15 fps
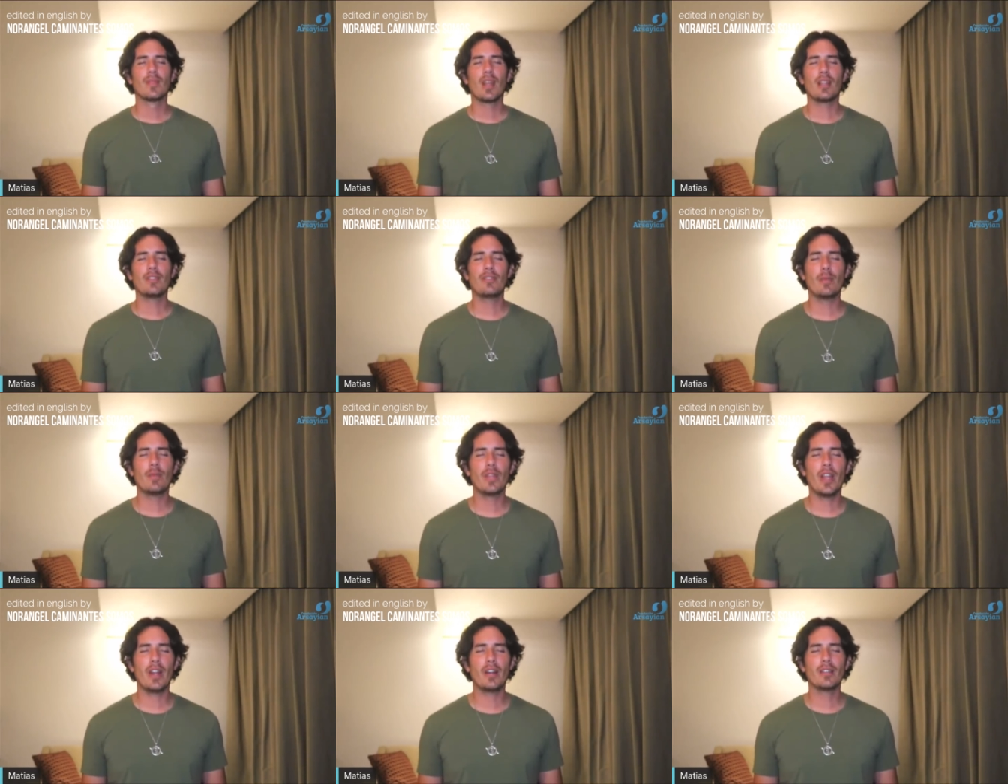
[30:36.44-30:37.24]
and from
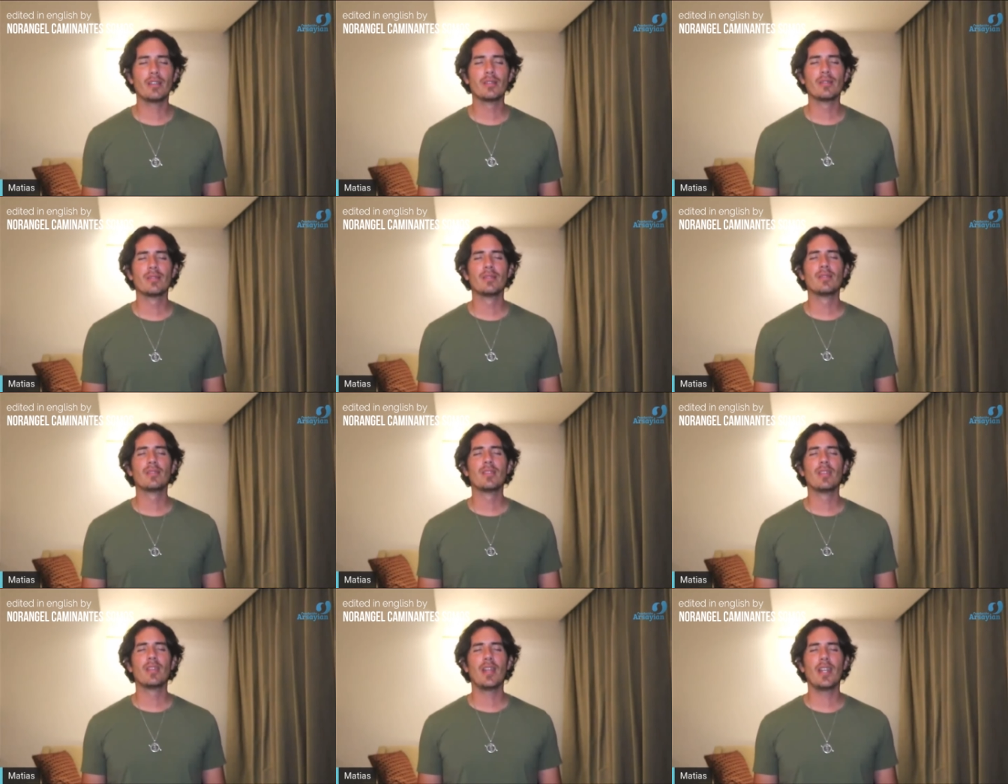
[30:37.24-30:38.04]
there,
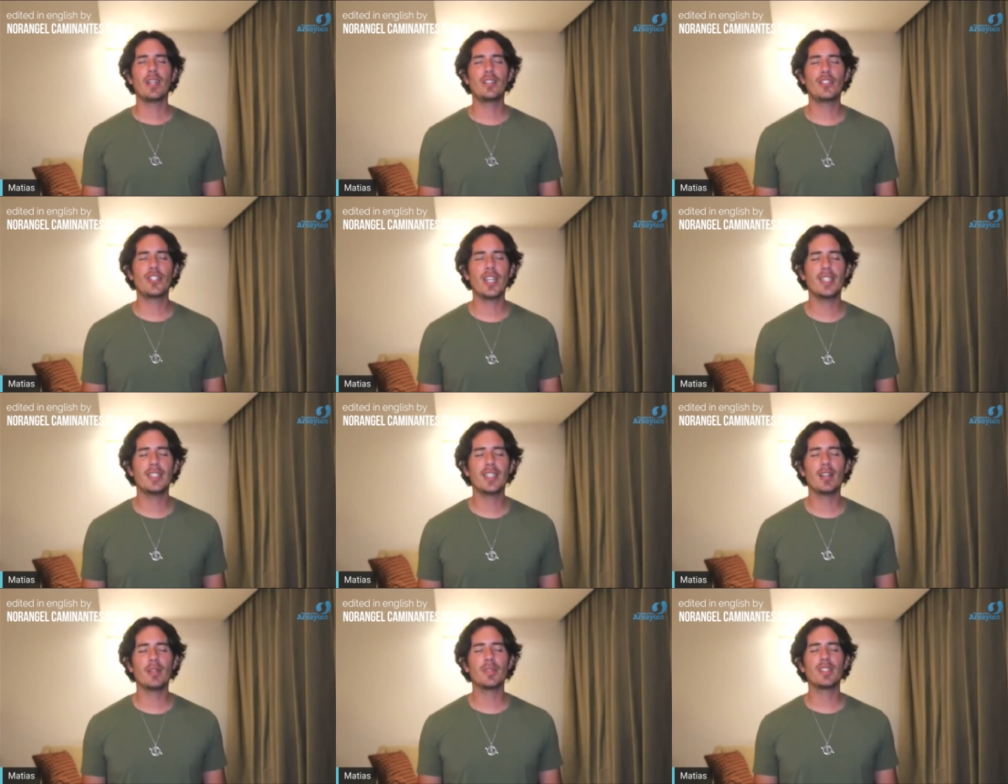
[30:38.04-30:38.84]
its
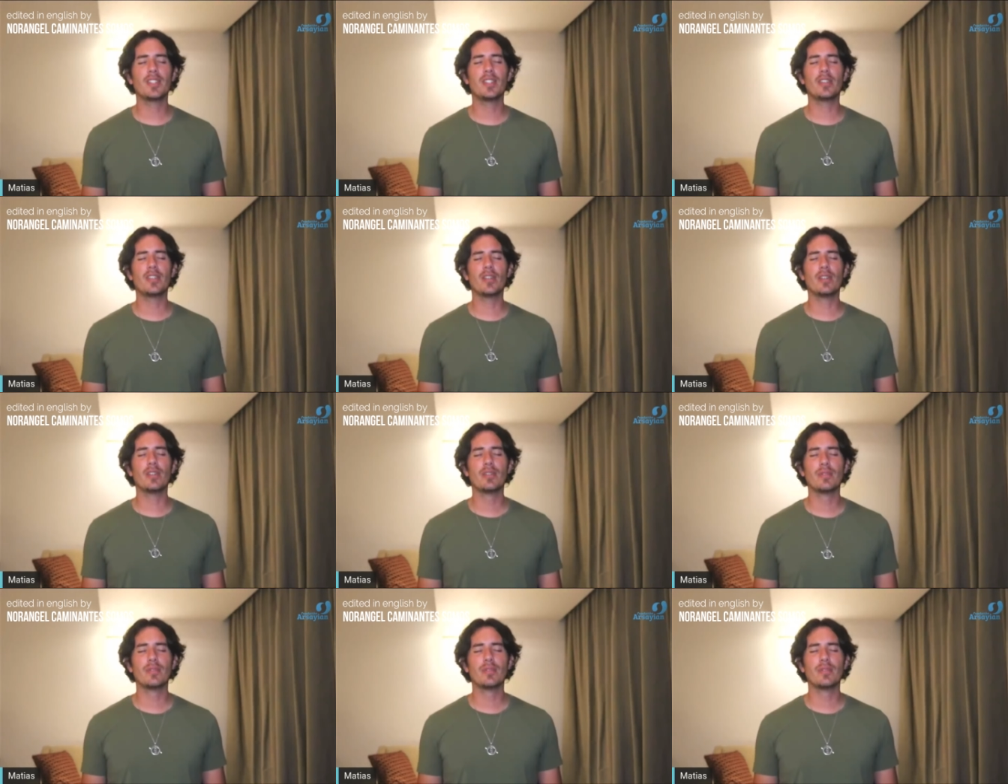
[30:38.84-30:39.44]
genetical material